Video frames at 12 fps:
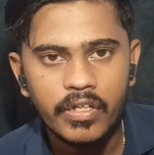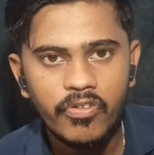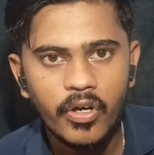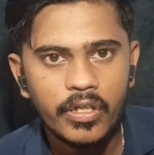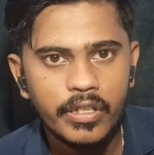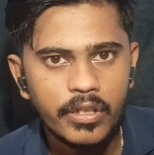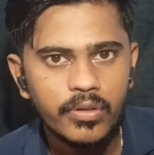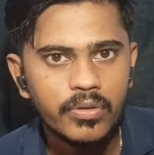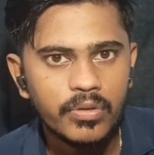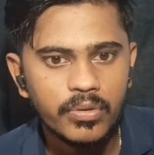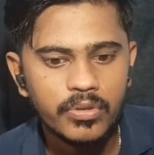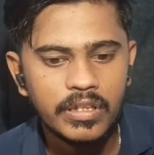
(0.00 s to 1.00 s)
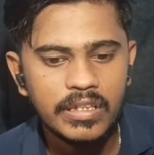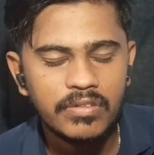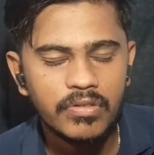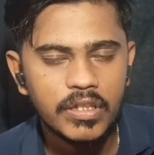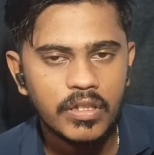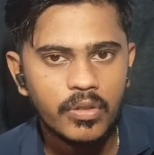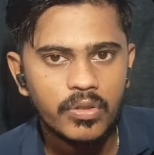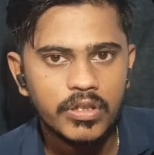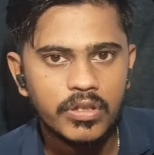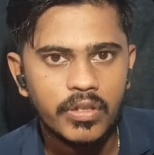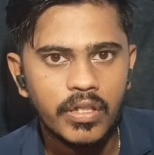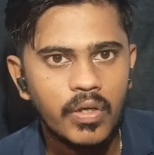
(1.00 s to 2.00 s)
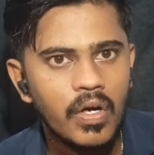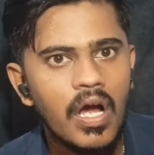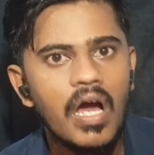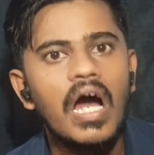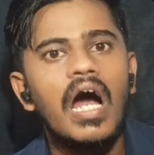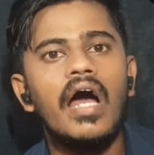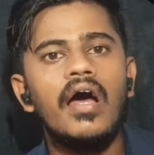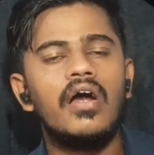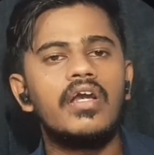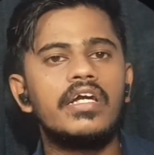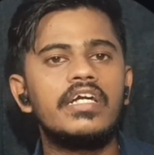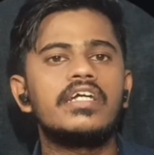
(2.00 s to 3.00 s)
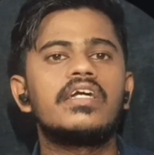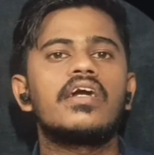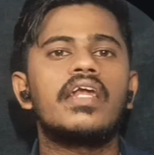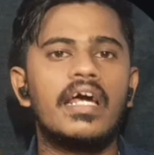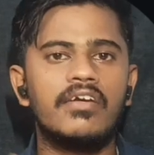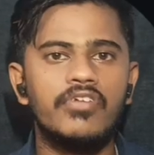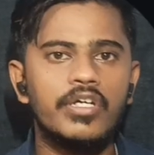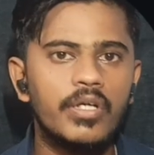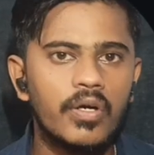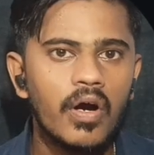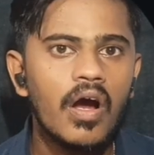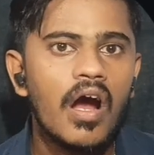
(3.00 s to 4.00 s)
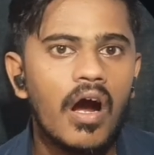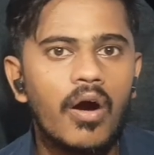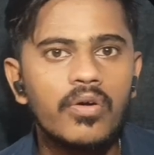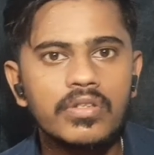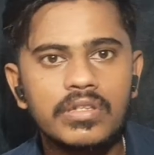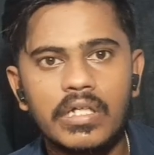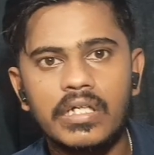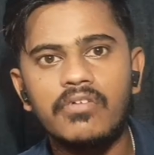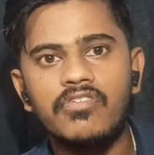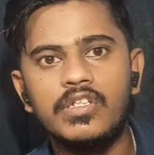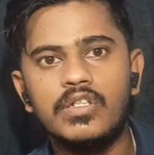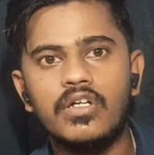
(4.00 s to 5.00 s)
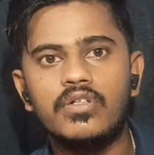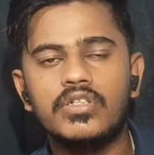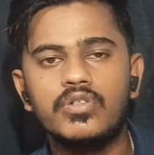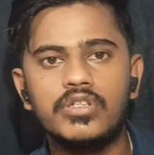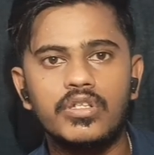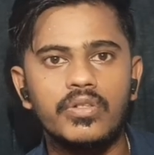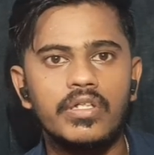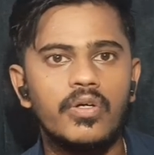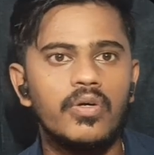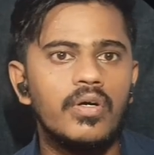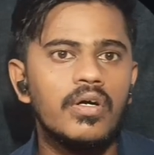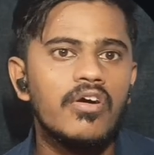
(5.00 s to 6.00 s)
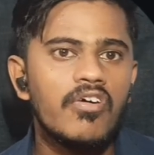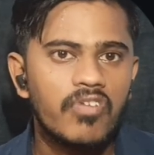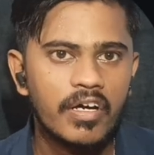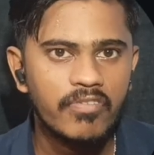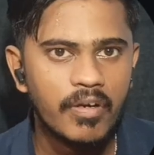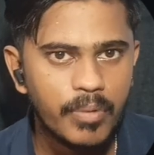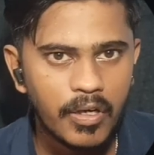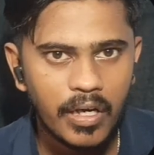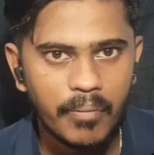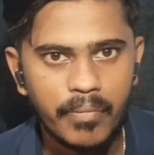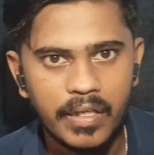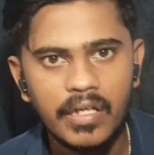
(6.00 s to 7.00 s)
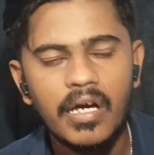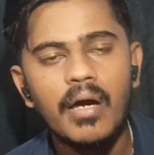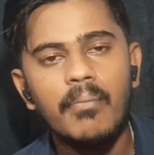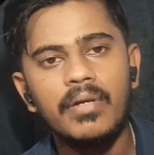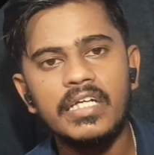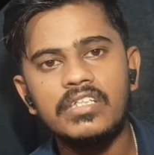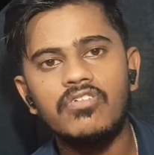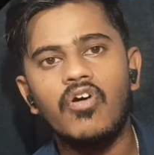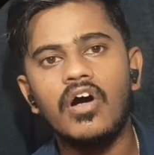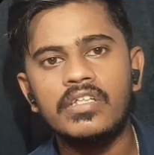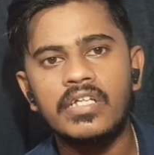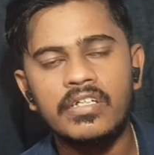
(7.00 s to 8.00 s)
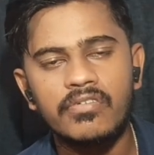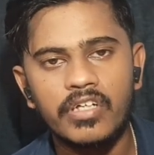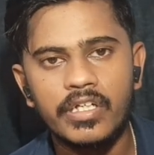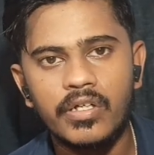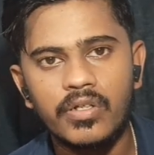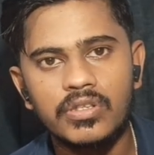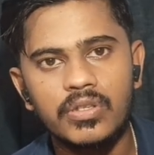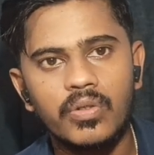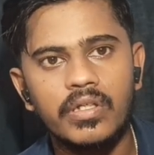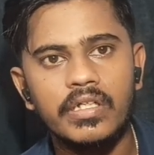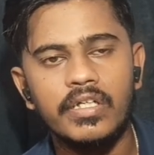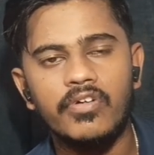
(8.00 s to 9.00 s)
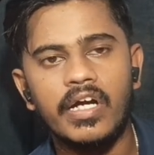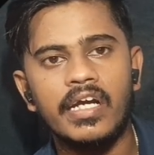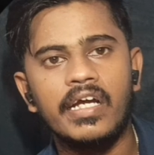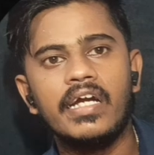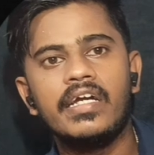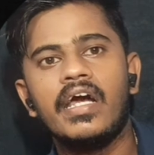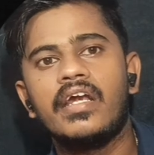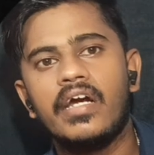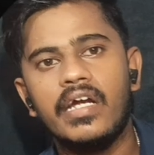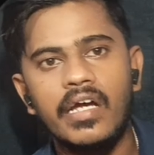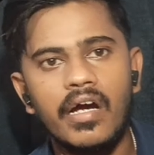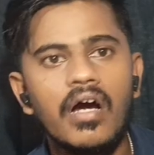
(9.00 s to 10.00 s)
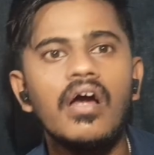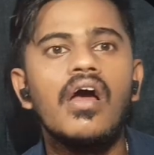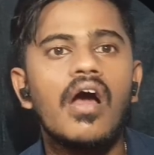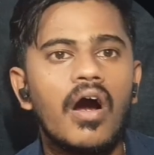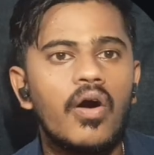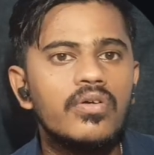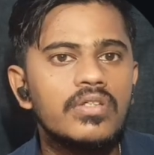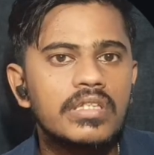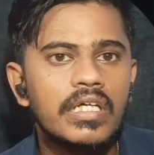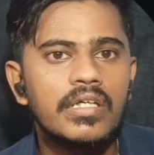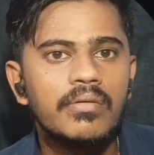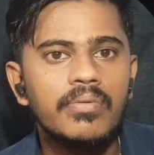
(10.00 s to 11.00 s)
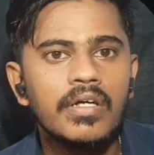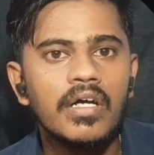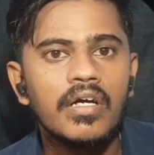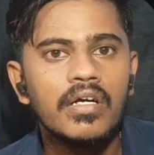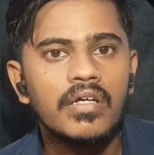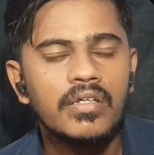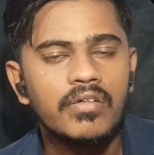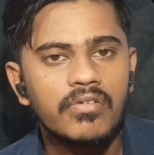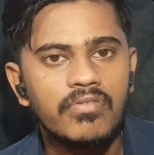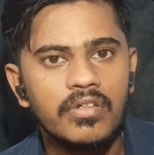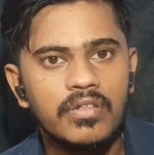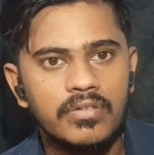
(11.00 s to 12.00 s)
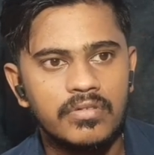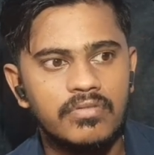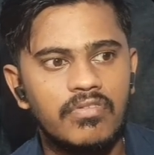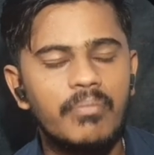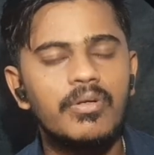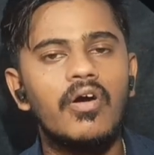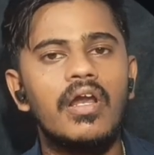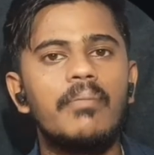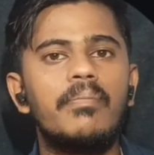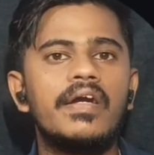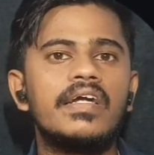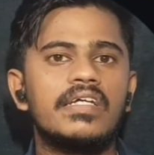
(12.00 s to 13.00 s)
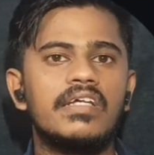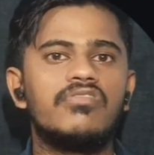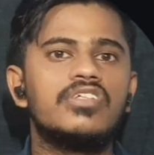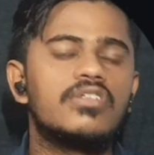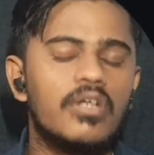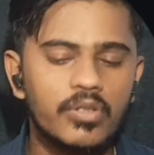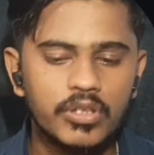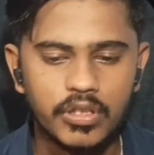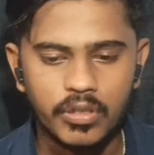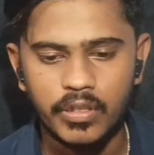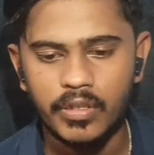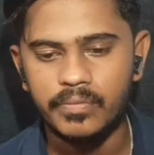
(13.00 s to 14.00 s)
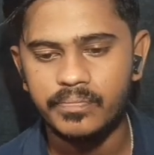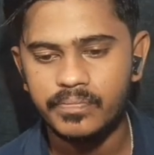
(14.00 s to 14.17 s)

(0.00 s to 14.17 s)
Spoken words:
you are new to this Visual Code Studio, I have already done a video how to set up Visual Code Studio for web development. Please watch that video so that you can get an idea how to set up web development in Visual Code Studio.